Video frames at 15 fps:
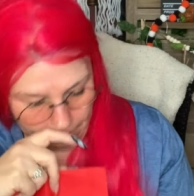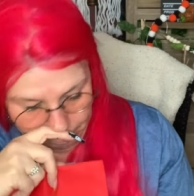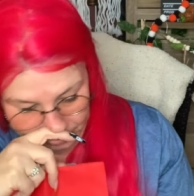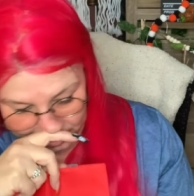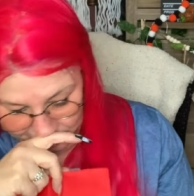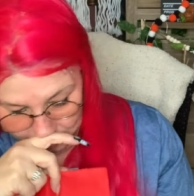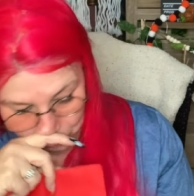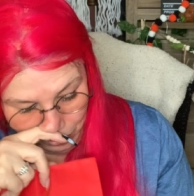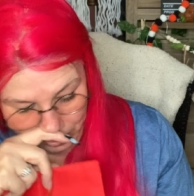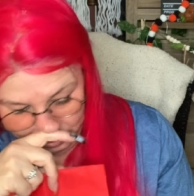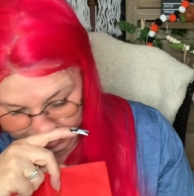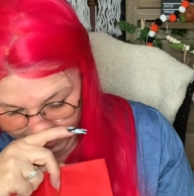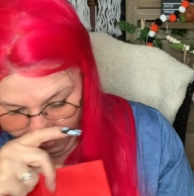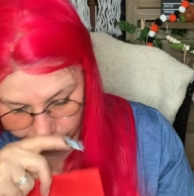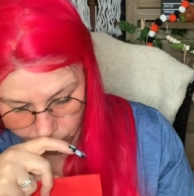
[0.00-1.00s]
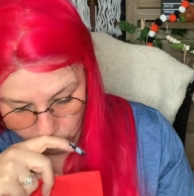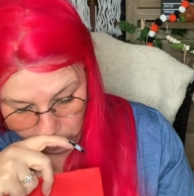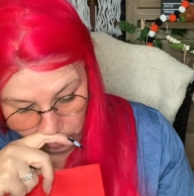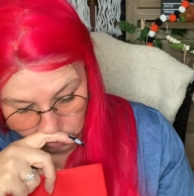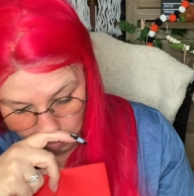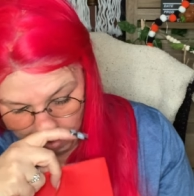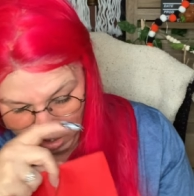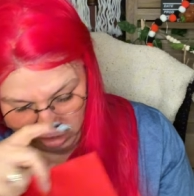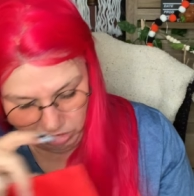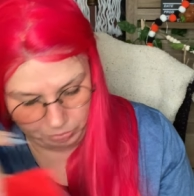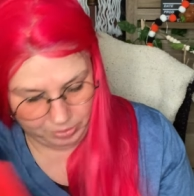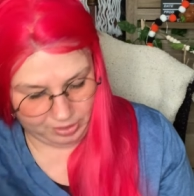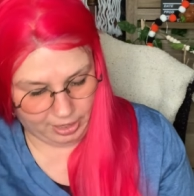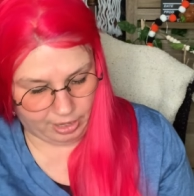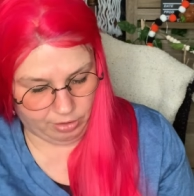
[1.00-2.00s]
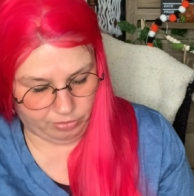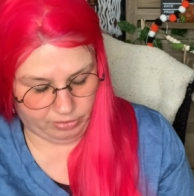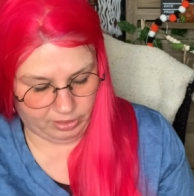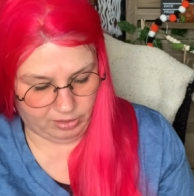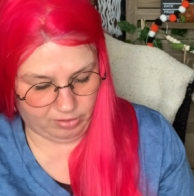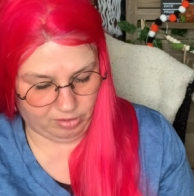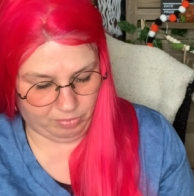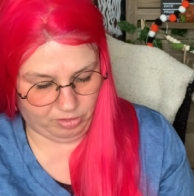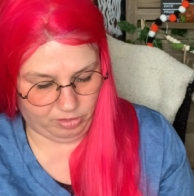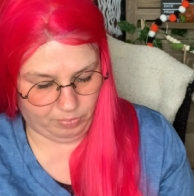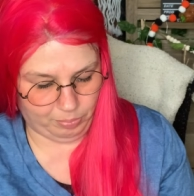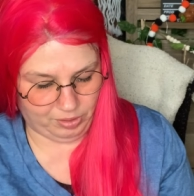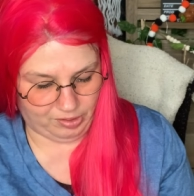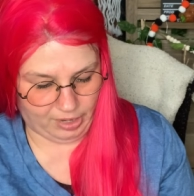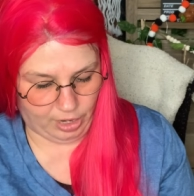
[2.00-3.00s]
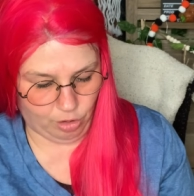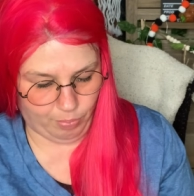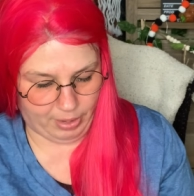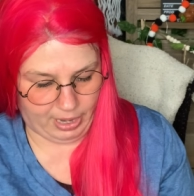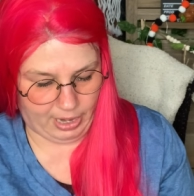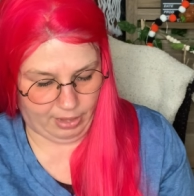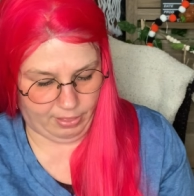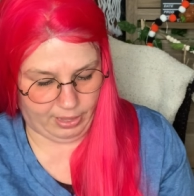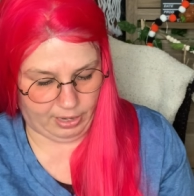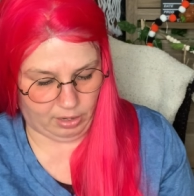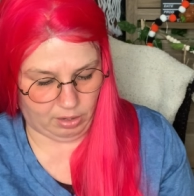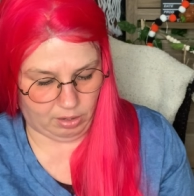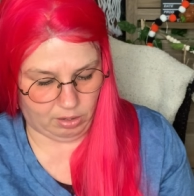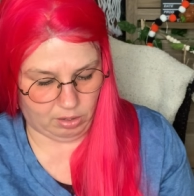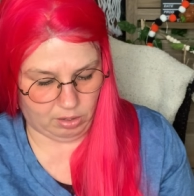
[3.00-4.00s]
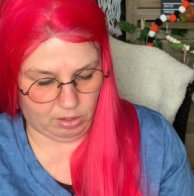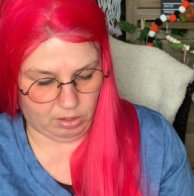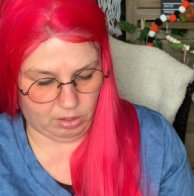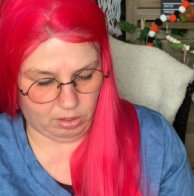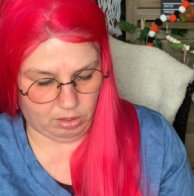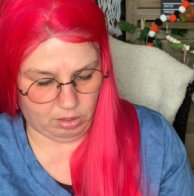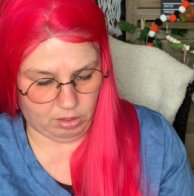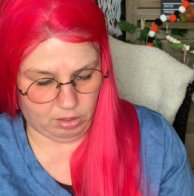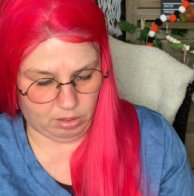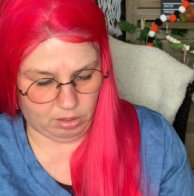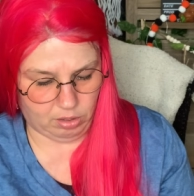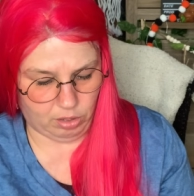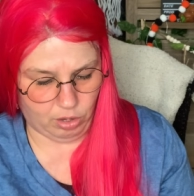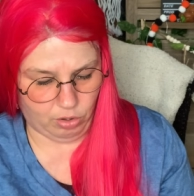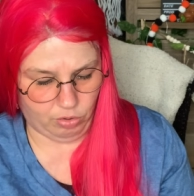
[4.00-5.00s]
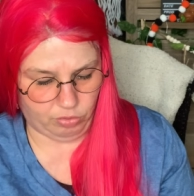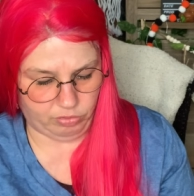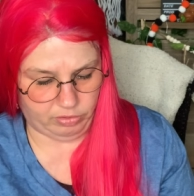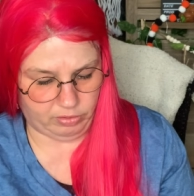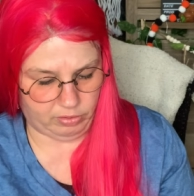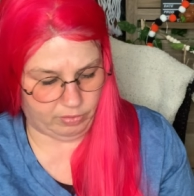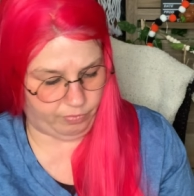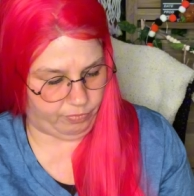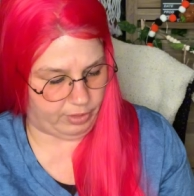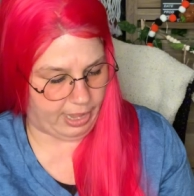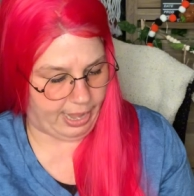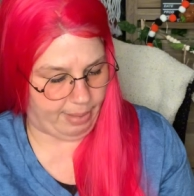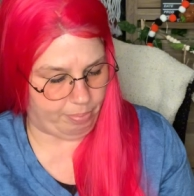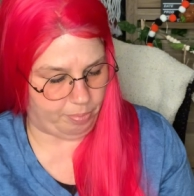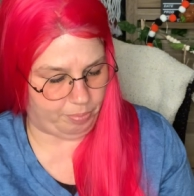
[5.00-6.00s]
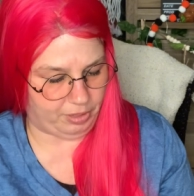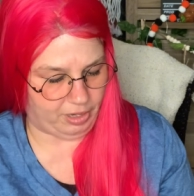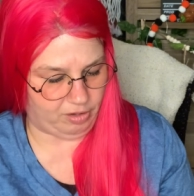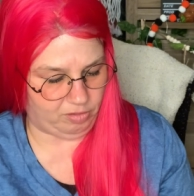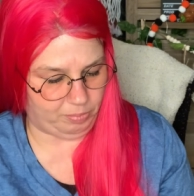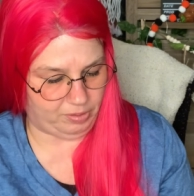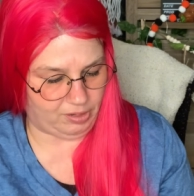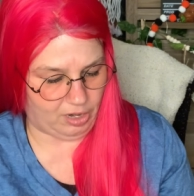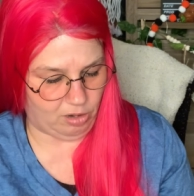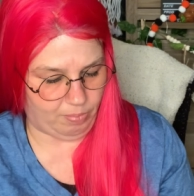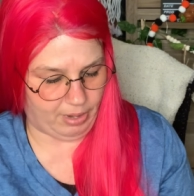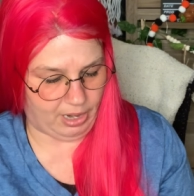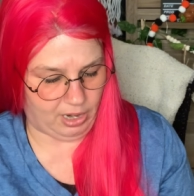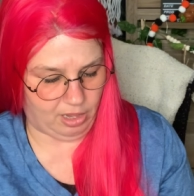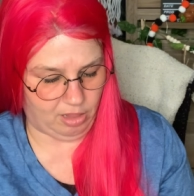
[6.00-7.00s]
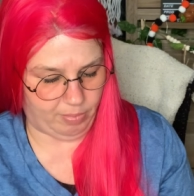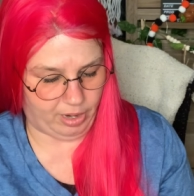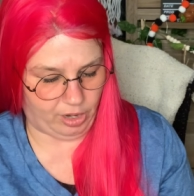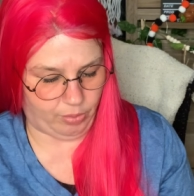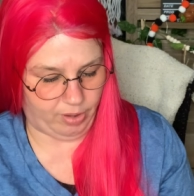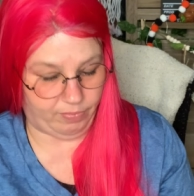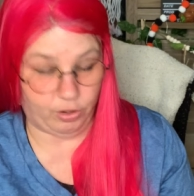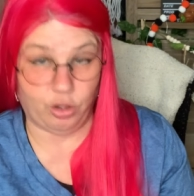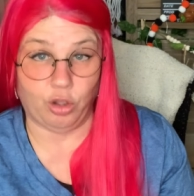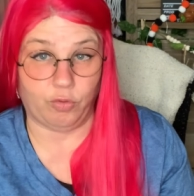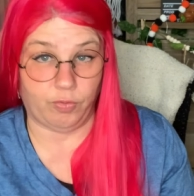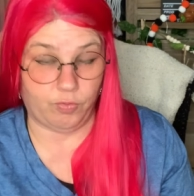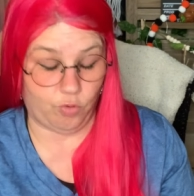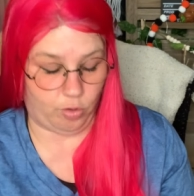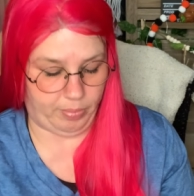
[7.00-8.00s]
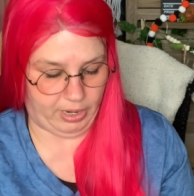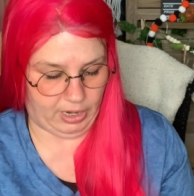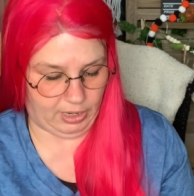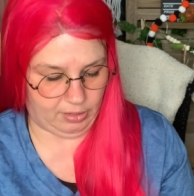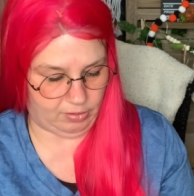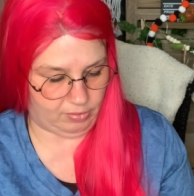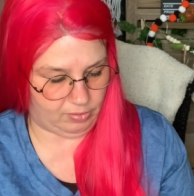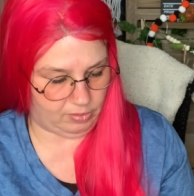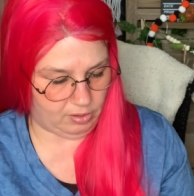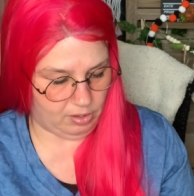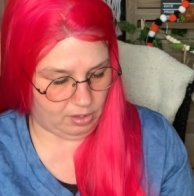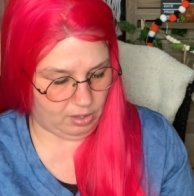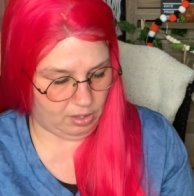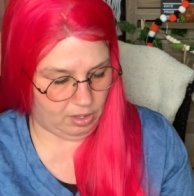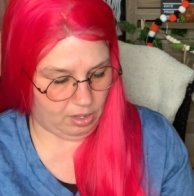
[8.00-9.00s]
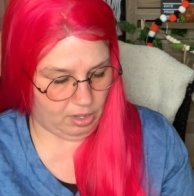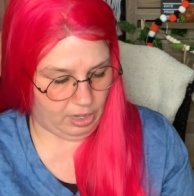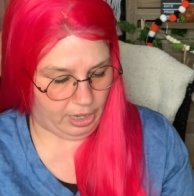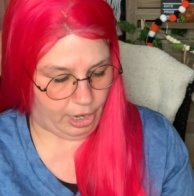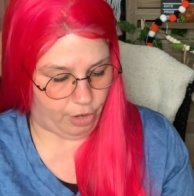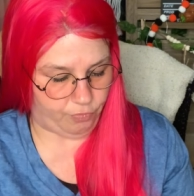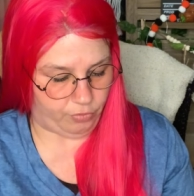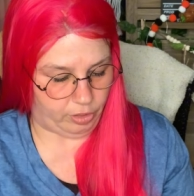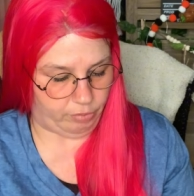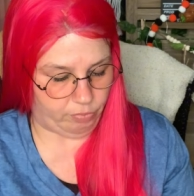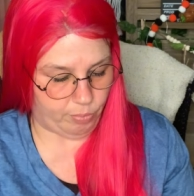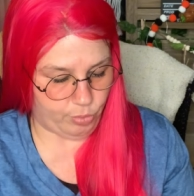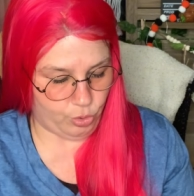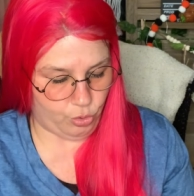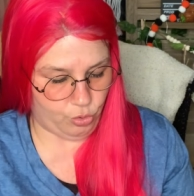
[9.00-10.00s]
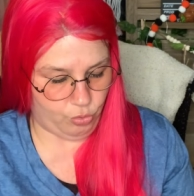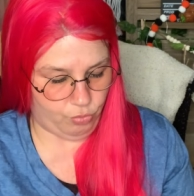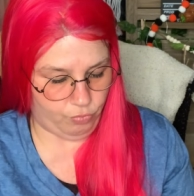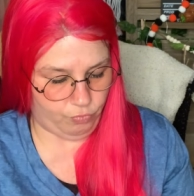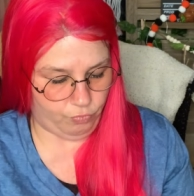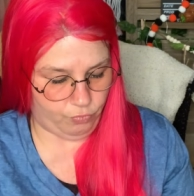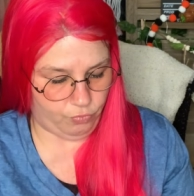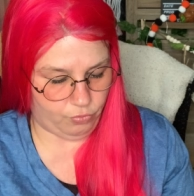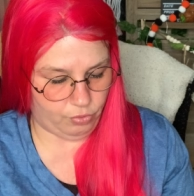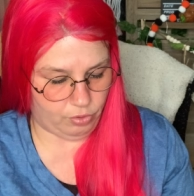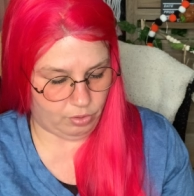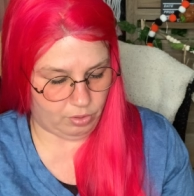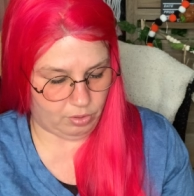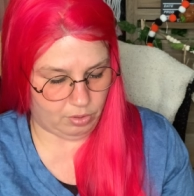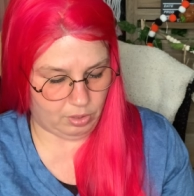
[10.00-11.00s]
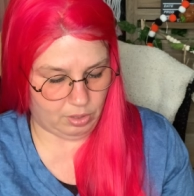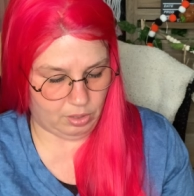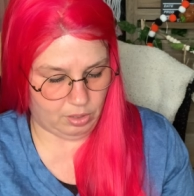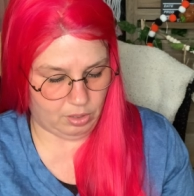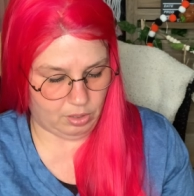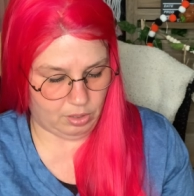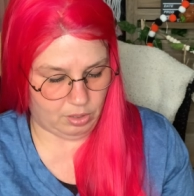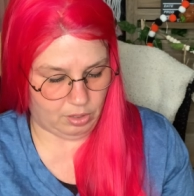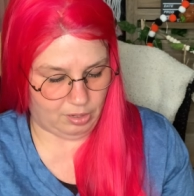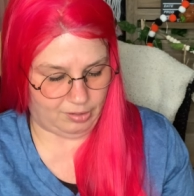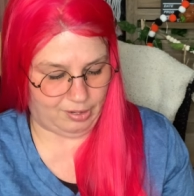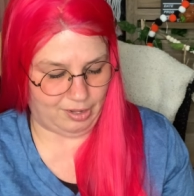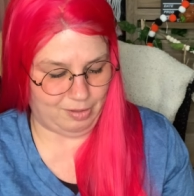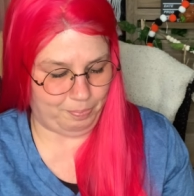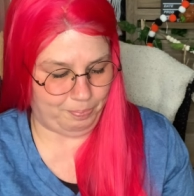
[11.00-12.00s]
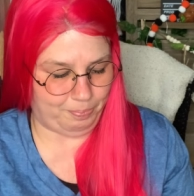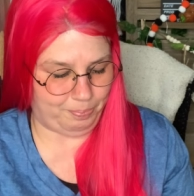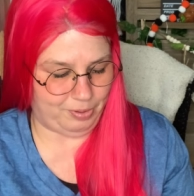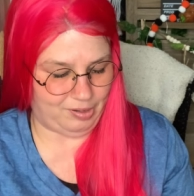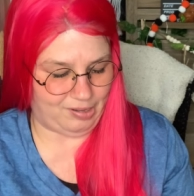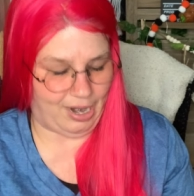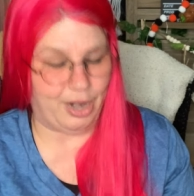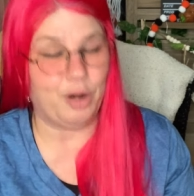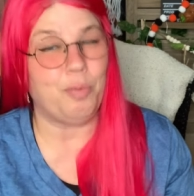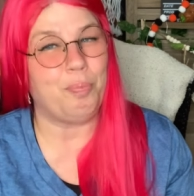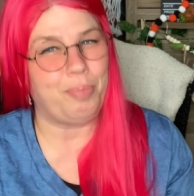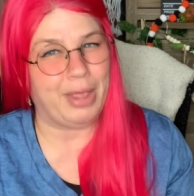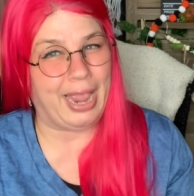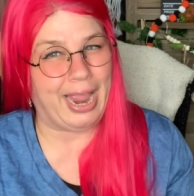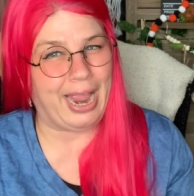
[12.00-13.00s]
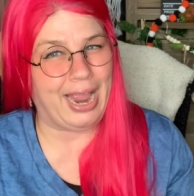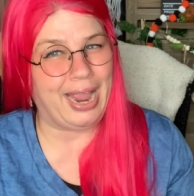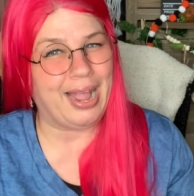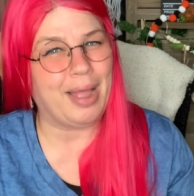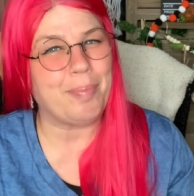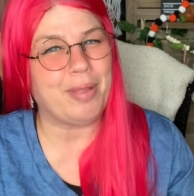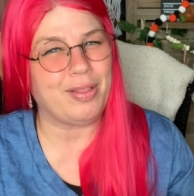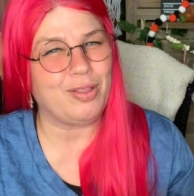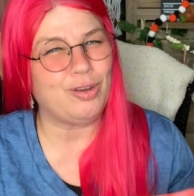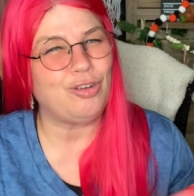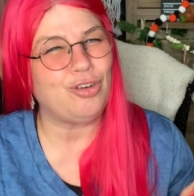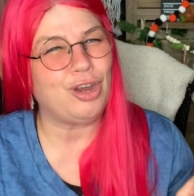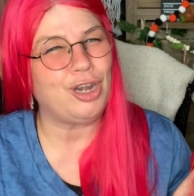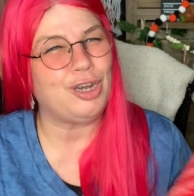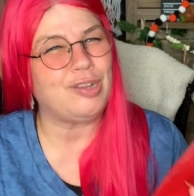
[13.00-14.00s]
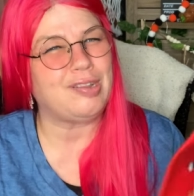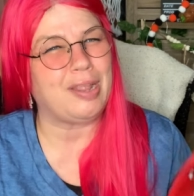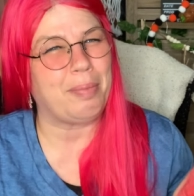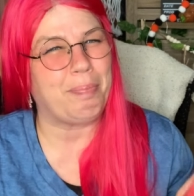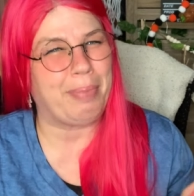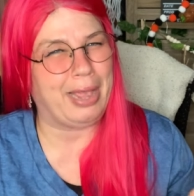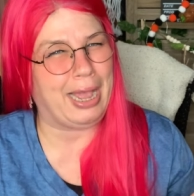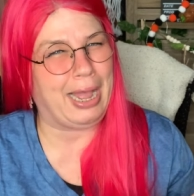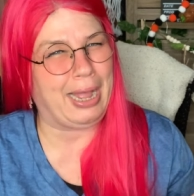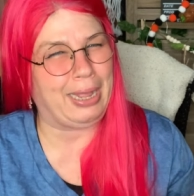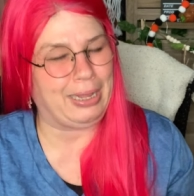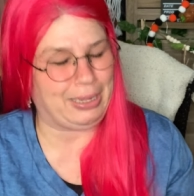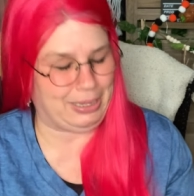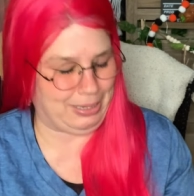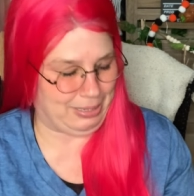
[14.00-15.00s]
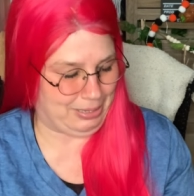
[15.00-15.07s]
Place 1 to 4 washed potatoes into potato bay, then close the flap. Place potato bay in the microwave and cook for 4 minutes. Carefully remove. It says potato bay. I bet they're trying to say bag.